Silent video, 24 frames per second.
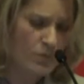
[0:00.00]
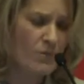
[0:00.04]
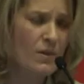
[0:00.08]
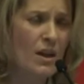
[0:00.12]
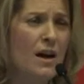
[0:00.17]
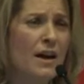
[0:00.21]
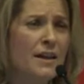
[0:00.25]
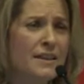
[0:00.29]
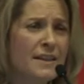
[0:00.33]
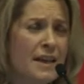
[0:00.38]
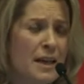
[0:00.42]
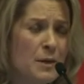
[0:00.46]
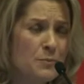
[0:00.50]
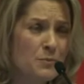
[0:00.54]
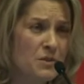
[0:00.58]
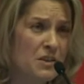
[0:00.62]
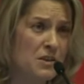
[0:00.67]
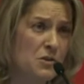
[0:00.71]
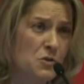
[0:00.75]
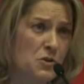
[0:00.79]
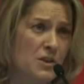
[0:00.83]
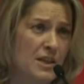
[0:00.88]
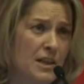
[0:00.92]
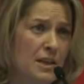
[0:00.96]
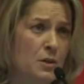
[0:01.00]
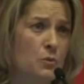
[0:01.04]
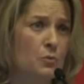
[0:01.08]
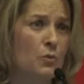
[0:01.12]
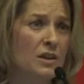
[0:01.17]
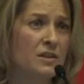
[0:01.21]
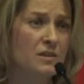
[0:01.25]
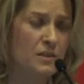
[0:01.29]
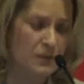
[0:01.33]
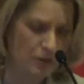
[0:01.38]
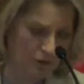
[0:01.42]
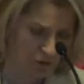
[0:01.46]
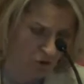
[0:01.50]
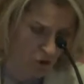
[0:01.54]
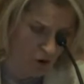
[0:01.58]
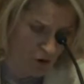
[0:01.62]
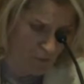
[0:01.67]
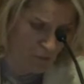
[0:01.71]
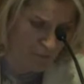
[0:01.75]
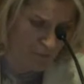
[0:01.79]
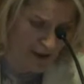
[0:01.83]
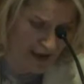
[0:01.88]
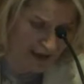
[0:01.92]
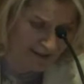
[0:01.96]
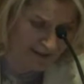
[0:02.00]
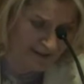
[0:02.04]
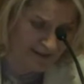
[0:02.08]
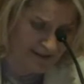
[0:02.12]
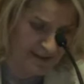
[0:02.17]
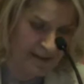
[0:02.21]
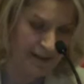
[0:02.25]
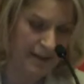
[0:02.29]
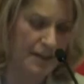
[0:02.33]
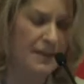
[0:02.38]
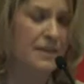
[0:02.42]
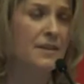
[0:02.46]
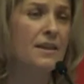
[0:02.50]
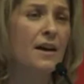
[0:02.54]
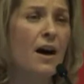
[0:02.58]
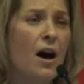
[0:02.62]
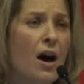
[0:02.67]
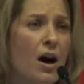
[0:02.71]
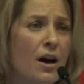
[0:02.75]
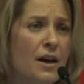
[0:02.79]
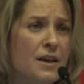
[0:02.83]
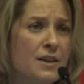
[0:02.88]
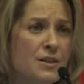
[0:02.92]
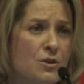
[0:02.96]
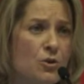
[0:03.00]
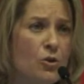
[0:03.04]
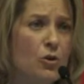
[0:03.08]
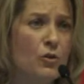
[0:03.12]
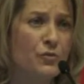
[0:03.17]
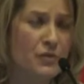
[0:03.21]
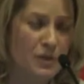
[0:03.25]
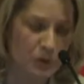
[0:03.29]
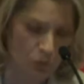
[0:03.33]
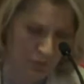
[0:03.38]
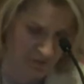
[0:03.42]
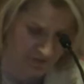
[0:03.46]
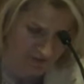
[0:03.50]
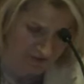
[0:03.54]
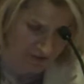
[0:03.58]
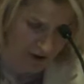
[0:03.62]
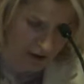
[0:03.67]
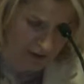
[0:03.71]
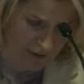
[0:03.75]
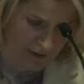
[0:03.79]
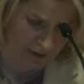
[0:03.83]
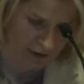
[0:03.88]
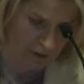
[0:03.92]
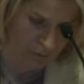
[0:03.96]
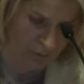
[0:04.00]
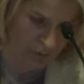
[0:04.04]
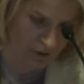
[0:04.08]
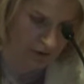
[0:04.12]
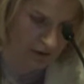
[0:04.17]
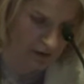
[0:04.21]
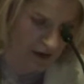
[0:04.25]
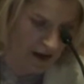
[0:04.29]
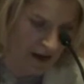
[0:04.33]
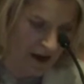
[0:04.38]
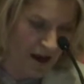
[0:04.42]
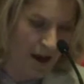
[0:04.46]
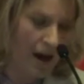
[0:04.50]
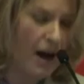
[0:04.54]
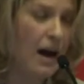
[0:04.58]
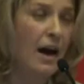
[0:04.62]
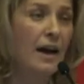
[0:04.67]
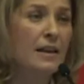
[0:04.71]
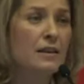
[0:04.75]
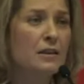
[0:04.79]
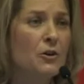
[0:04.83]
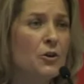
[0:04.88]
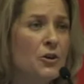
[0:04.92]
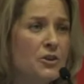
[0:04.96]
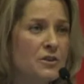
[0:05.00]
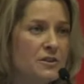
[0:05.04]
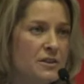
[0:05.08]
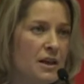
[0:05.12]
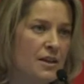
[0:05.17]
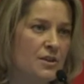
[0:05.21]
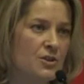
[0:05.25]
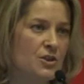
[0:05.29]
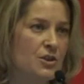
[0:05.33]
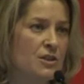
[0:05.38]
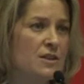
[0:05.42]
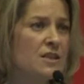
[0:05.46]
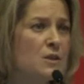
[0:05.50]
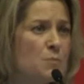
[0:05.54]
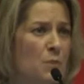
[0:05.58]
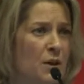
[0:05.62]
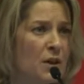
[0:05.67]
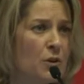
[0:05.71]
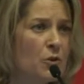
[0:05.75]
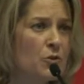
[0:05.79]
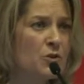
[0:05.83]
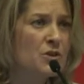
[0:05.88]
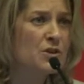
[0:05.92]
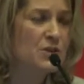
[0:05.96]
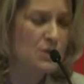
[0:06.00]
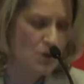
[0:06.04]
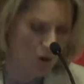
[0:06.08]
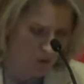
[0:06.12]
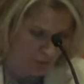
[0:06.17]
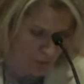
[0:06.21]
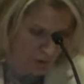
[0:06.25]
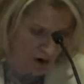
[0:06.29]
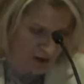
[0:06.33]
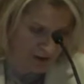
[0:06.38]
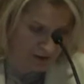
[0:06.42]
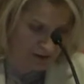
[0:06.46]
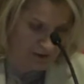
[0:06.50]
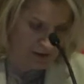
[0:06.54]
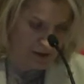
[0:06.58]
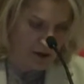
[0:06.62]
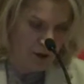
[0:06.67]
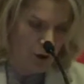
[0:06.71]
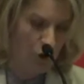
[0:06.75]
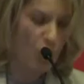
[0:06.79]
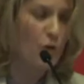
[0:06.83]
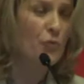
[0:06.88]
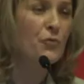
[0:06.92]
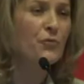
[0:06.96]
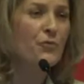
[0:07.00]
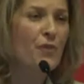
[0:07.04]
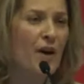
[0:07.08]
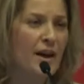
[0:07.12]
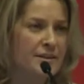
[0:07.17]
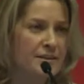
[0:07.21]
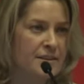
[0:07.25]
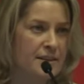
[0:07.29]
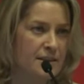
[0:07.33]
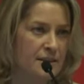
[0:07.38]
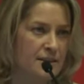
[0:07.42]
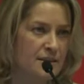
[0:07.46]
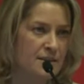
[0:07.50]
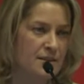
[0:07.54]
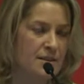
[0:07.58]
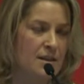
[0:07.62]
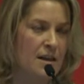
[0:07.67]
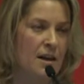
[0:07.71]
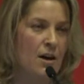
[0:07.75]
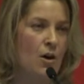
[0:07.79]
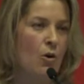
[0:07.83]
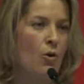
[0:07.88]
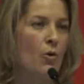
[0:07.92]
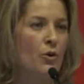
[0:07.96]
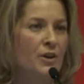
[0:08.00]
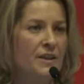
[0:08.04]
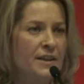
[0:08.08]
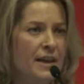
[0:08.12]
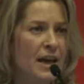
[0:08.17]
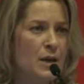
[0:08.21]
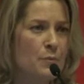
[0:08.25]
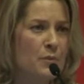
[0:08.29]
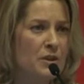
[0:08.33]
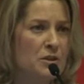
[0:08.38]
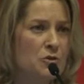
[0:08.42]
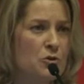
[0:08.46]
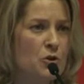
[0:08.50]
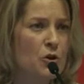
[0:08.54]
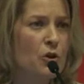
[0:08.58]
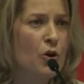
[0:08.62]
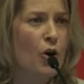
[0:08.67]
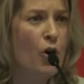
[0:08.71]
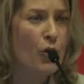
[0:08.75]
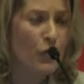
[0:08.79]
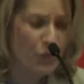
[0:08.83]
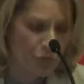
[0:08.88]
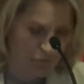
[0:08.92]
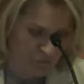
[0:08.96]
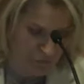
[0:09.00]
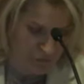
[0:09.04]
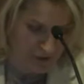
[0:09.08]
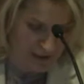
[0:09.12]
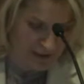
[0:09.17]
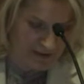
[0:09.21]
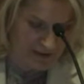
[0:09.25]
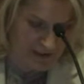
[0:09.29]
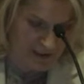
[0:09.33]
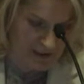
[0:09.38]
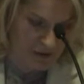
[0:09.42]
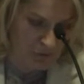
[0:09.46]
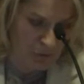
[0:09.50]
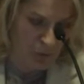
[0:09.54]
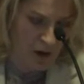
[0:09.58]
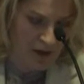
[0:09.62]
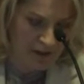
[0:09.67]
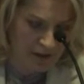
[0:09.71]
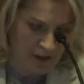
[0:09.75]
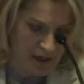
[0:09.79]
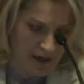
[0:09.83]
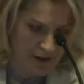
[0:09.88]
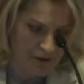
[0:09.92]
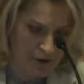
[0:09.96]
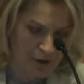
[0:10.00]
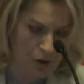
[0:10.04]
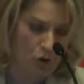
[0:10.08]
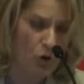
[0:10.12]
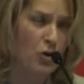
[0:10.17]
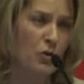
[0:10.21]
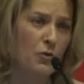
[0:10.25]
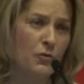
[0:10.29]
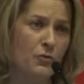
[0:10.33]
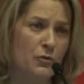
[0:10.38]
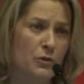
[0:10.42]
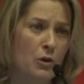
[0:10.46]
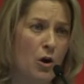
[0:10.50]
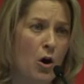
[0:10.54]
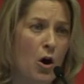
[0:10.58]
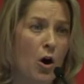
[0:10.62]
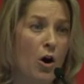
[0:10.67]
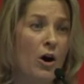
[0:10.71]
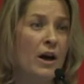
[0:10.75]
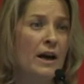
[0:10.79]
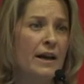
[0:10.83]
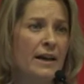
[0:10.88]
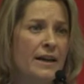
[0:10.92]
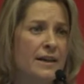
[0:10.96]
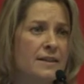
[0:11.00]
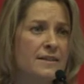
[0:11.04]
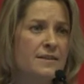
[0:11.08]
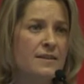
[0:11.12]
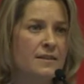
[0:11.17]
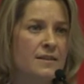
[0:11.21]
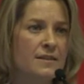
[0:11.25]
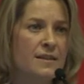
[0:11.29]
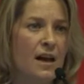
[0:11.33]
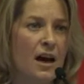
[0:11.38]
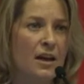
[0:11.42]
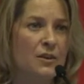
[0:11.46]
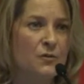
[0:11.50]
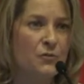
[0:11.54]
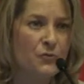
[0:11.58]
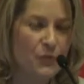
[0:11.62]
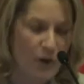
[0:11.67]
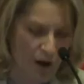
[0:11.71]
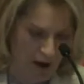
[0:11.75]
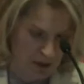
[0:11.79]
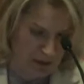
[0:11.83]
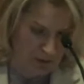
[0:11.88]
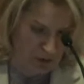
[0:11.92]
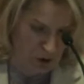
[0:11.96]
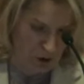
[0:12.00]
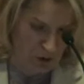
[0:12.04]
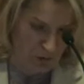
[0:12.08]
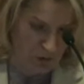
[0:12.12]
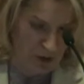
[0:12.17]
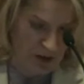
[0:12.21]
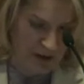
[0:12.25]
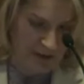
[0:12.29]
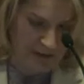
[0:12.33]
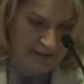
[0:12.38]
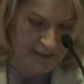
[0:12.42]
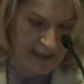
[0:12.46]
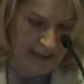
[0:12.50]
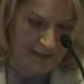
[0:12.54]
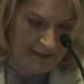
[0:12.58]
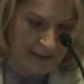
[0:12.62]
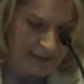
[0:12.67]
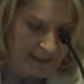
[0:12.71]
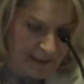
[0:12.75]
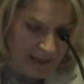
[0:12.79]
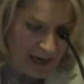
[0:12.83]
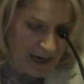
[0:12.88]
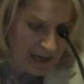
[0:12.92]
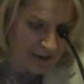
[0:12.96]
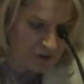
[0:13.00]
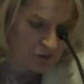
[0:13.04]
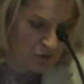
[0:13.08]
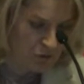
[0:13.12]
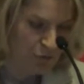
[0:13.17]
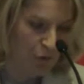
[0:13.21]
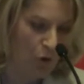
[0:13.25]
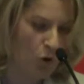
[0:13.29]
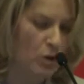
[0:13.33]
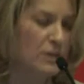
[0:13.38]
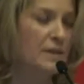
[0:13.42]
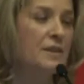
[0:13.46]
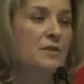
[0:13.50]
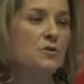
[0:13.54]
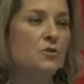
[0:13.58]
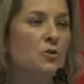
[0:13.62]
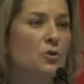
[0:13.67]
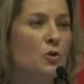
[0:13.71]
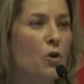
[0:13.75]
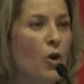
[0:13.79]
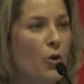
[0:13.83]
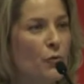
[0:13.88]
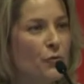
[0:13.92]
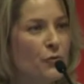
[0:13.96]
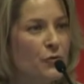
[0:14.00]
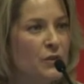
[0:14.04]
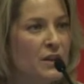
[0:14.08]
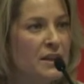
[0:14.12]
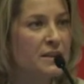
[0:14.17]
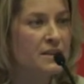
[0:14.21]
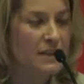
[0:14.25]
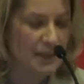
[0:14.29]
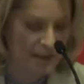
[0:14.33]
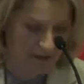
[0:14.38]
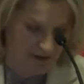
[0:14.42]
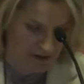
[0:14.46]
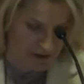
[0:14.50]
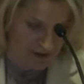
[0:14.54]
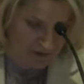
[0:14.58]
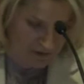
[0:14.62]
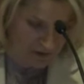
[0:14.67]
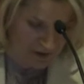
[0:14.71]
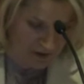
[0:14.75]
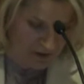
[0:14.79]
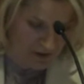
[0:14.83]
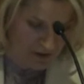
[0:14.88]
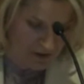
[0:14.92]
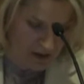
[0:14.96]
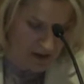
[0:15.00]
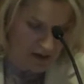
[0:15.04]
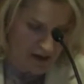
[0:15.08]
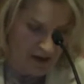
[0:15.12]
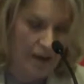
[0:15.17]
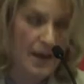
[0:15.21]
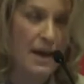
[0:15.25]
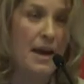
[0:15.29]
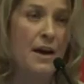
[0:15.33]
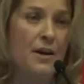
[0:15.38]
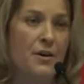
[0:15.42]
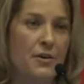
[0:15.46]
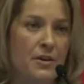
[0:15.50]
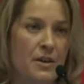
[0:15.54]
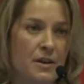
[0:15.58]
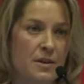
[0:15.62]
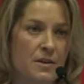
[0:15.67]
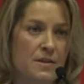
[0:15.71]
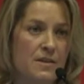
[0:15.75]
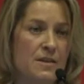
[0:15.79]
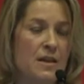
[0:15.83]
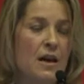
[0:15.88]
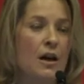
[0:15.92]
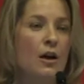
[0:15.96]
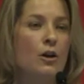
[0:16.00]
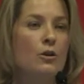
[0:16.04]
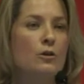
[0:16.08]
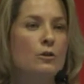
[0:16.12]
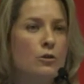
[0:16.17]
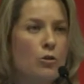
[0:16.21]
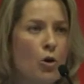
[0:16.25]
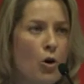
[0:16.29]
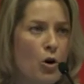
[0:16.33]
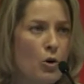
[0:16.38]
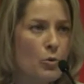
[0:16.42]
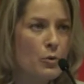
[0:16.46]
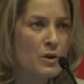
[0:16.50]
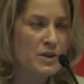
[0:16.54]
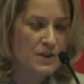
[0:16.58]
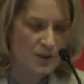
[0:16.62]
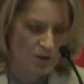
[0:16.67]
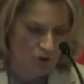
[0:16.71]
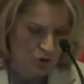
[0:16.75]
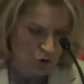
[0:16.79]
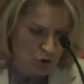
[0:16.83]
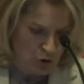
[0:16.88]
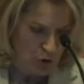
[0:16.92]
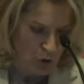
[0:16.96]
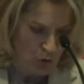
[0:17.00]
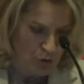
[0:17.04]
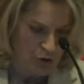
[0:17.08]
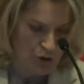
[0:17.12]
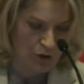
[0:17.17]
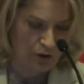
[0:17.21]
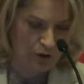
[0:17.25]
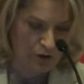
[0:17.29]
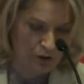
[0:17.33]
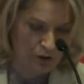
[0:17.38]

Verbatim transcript: I came to see what the law meant in the eyes of the vulnerable, I learned that just because someone offended or came into conflict in one area of law, it did not follow that he had to fall into conflict in other areas. Law was a social